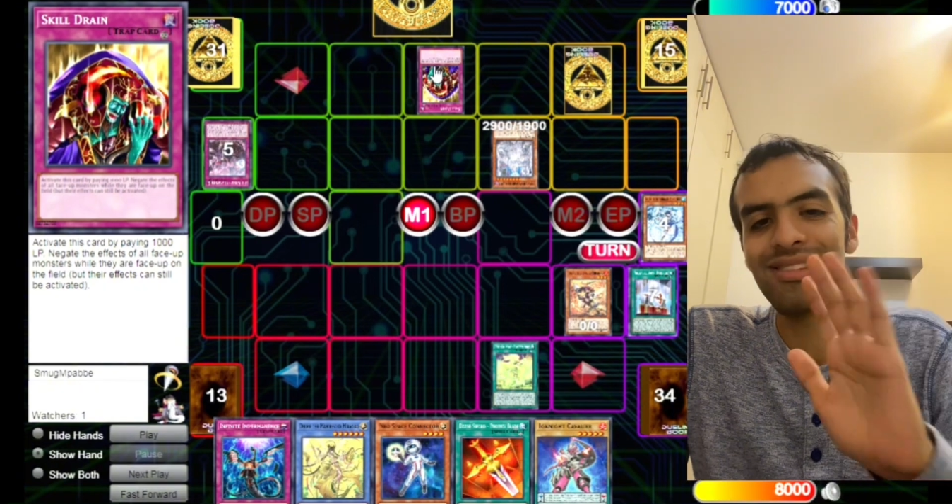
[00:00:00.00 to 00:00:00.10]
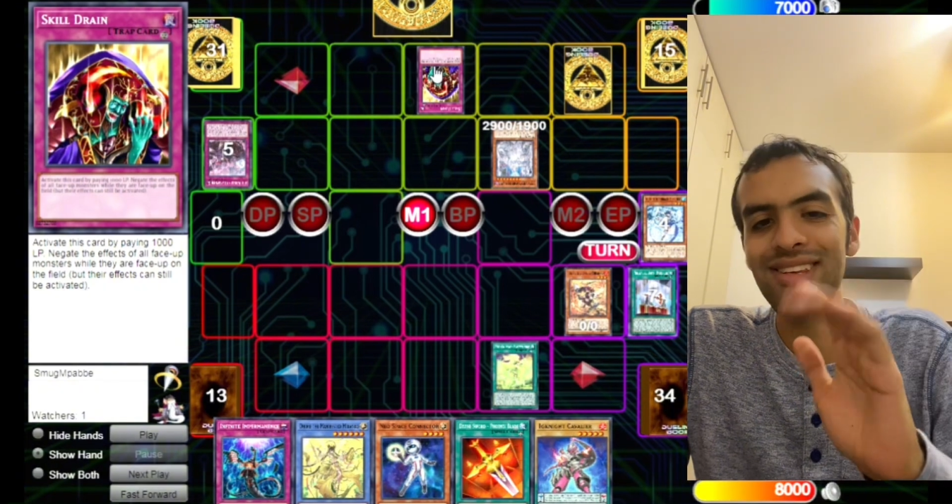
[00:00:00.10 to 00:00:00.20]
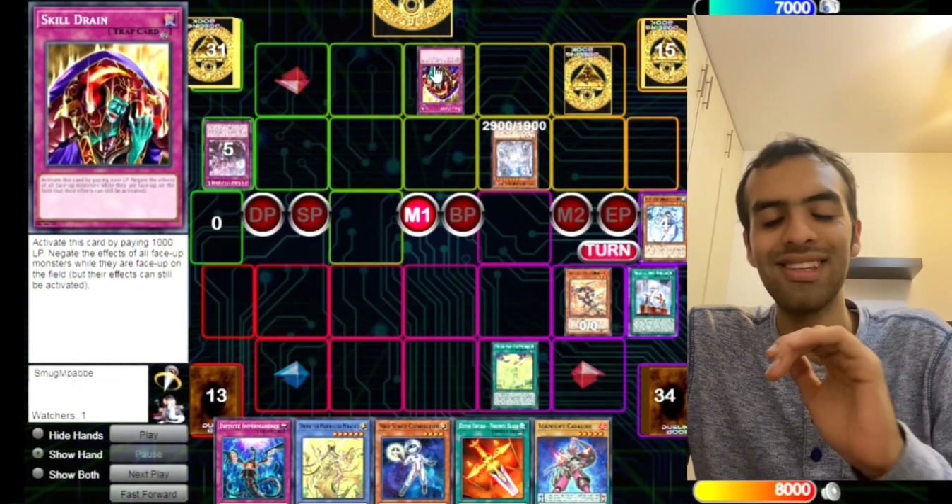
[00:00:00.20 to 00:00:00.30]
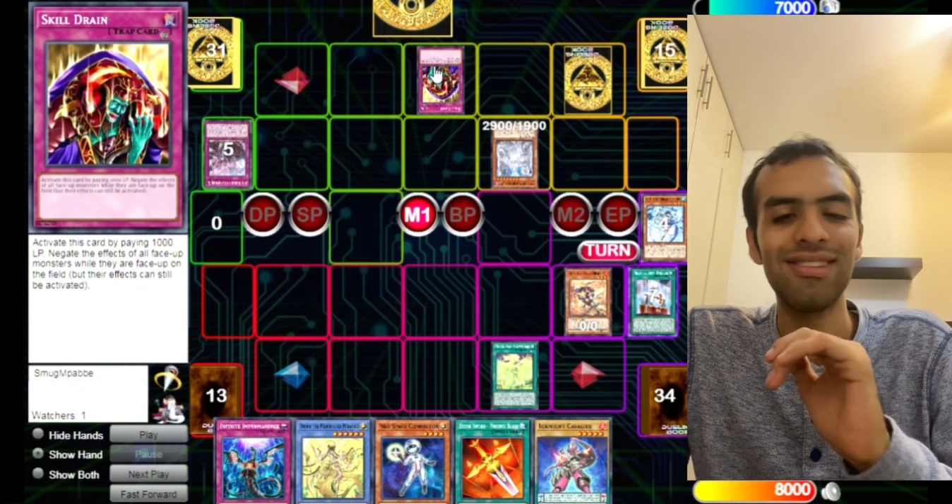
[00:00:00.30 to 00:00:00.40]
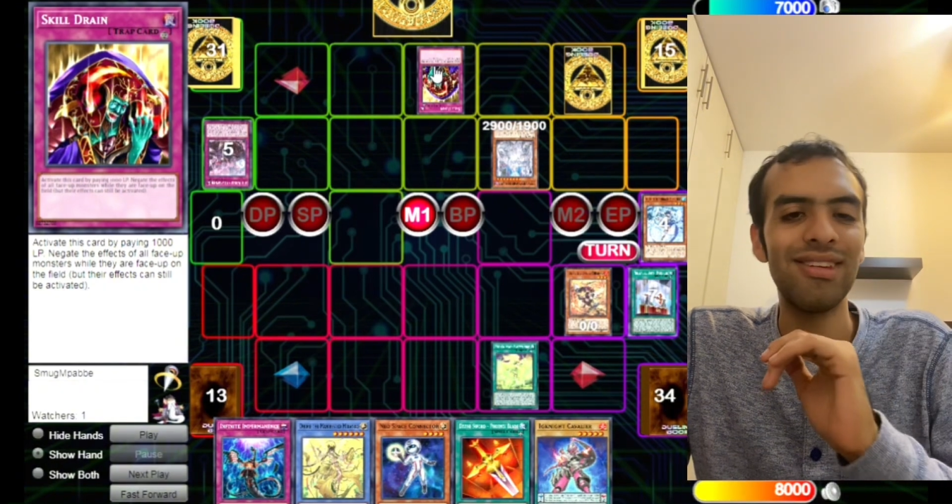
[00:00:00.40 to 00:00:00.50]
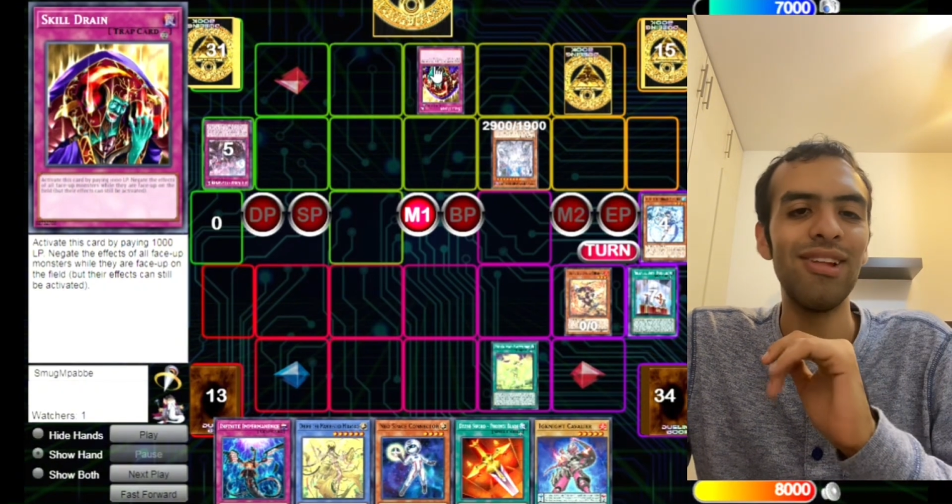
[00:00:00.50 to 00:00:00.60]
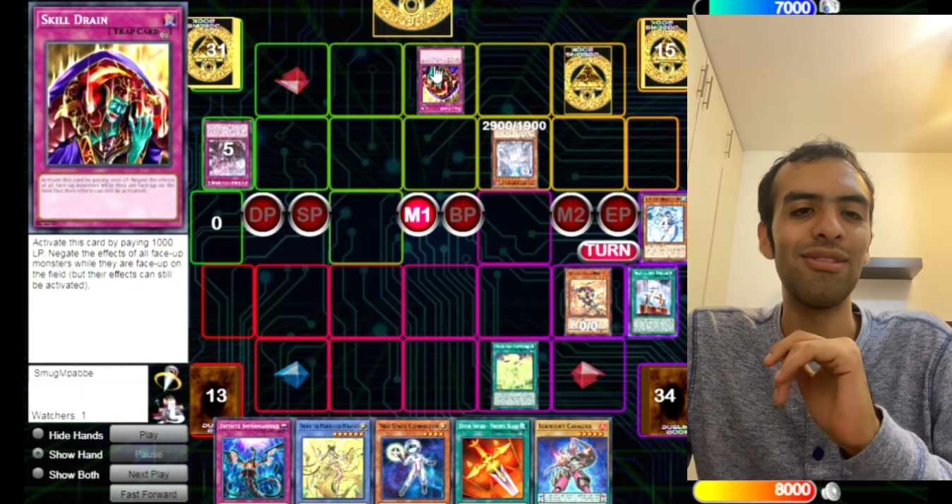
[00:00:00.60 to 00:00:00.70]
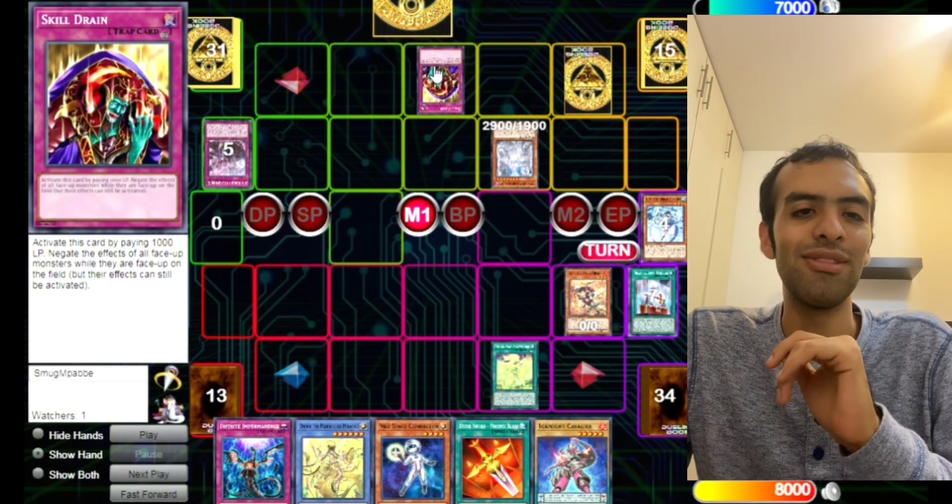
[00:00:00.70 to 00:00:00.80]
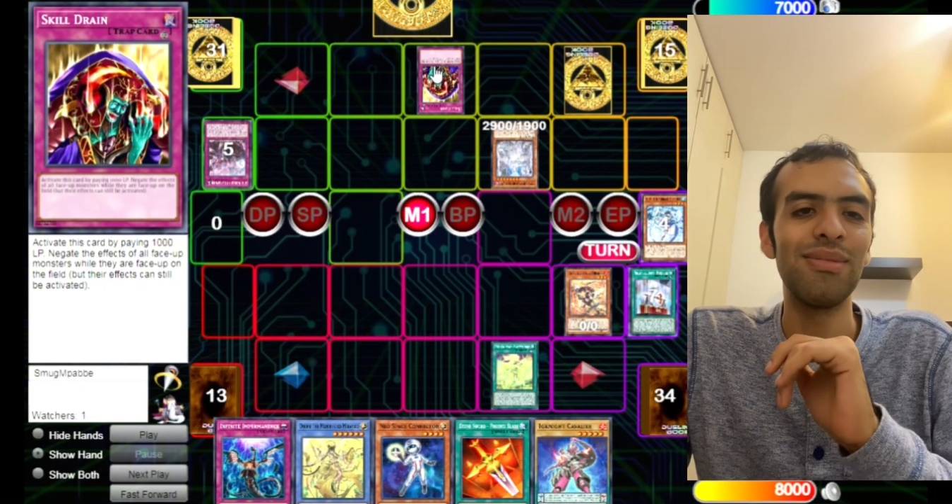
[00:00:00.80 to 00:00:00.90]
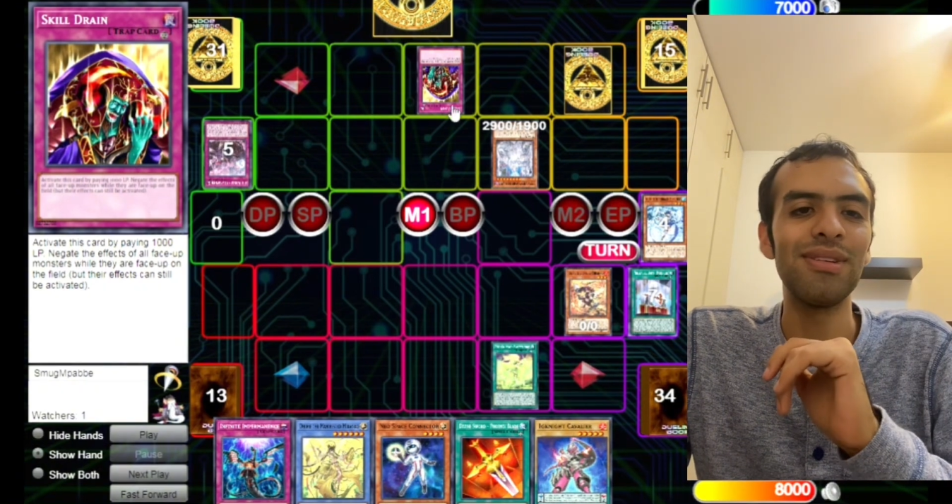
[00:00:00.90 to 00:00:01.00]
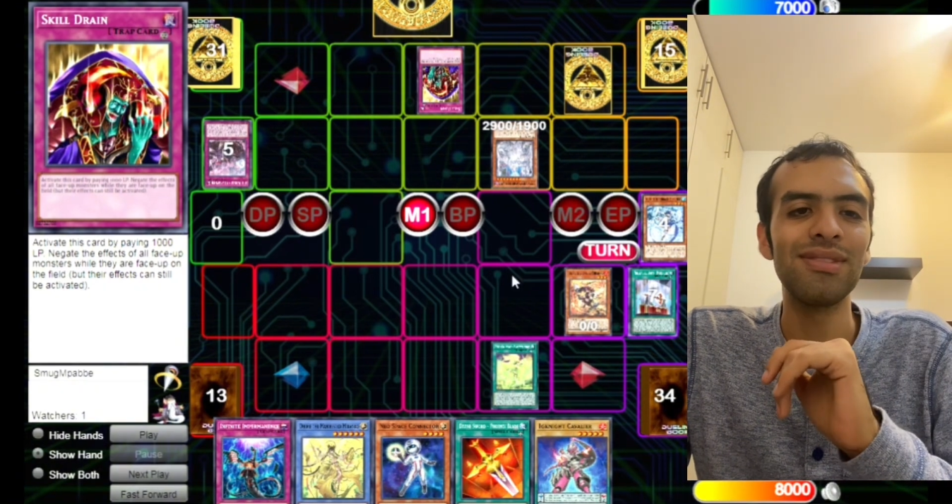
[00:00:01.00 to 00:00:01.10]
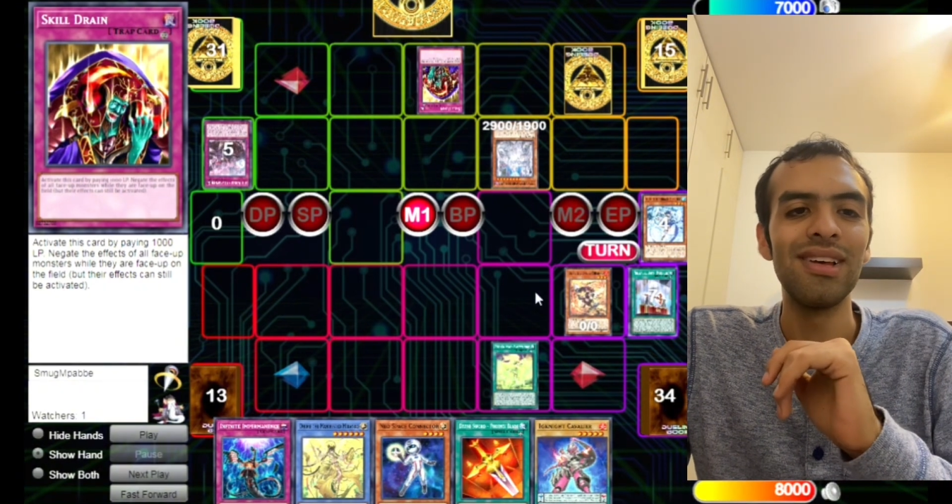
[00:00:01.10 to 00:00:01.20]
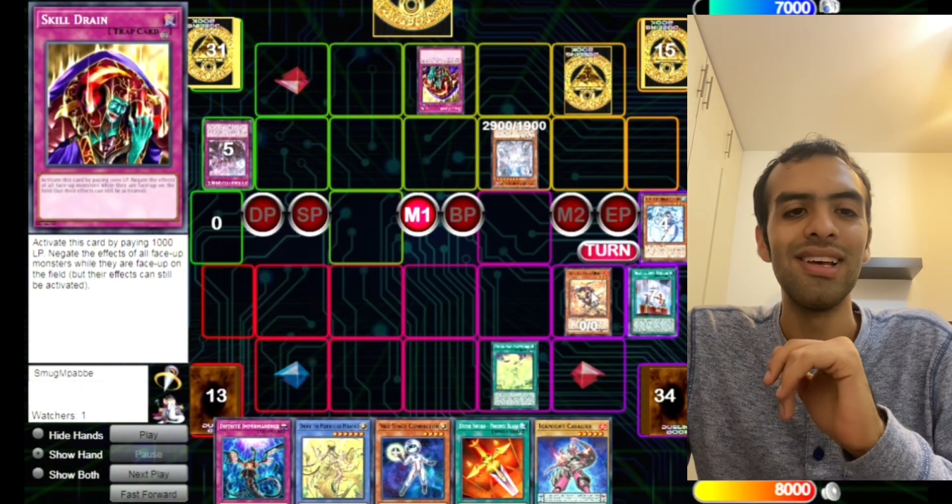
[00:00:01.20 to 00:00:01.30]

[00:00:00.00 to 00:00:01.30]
skill drains because